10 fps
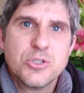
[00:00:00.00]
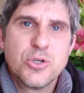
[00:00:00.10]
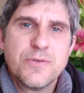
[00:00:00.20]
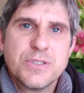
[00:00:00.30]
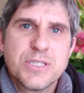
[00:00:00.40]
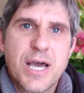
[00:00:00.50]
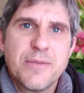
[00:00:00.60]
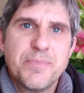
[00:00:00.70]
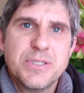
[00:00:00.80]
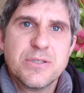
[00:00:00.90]
sort of the
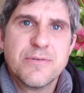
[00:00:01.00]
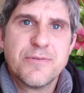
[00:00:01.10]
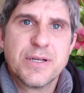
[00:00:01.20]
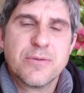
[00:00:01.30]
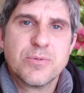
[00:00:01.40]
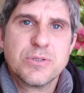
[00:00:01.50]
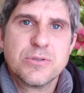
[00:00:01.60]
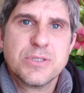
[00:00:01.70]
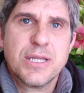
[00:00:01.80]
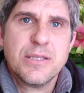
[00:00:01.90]
side piece in the front. It was
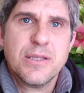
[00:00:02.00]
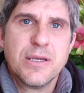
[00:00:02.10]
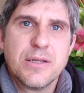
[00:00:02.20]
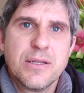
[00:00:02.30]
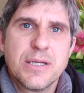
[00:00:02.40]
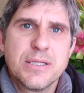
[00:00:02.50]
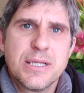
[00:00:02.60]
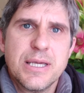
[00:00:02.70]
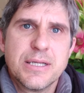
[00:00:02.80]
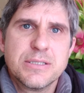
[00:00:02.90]
still standing there. And then I
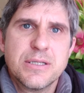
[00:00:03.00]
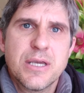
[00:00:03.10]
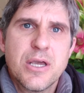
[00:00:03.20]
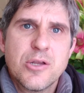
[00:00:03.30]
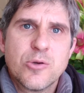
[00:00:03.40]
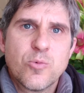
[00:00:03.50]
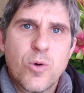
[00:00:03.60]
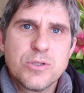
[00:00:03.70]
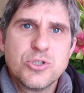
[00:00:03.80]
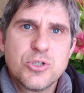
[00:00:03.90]
declared, I said, not
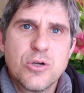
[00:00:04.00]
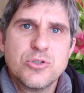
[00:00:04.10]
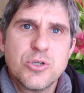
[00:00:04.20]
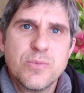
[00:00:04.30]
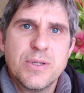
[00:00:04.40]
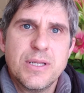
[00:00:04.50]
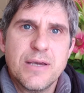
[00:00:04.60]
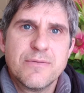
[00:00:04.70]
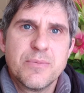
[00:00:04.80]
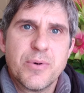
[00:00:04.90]
one stone shall be
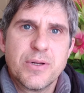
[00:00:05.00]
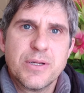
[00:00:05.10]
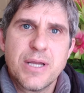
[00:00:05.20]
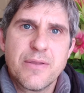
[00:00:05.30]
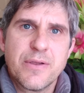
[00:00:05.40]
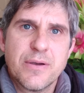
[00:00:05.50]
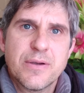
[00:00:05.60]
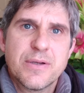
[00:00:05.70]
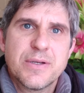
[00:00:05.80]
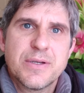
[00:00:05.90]
left upon another.
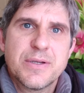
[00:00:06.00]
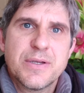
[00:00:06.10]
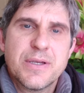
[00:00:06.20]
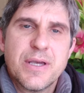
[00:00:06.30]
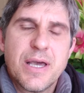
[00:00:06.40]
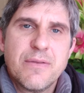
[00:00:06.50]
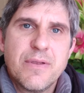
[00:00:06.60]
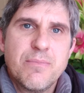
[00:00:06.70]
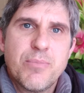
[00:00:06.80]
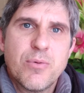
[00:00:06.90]

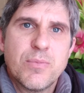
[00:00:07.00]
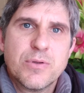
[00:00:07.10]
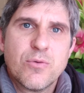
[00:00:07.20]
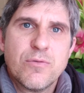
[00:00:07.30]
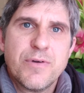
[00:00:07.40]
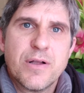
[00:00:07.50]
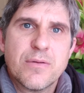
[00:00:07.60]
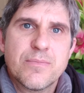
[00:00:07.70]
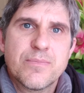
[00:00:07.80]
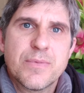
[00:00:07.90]
And then boom, it all fell.
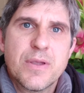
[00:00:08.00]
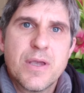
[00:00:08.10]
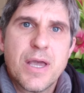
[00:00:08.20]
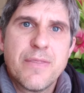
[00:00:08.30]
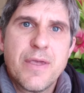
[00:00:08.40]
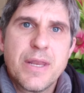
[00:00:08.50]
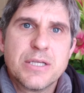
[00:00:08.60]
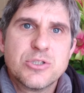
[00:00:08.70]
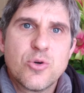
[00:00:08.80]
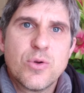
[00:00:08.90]
And then
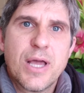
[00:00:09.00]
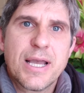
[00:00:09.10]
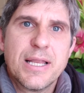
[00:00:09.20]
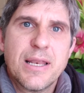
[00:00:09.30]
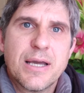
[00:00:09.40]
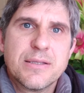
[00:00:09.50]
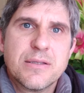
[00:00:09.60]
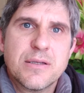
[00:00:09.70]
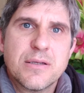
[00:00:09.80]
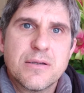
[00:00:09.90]
I saw like a
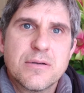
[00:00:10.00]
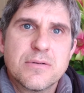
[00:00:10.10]
lightning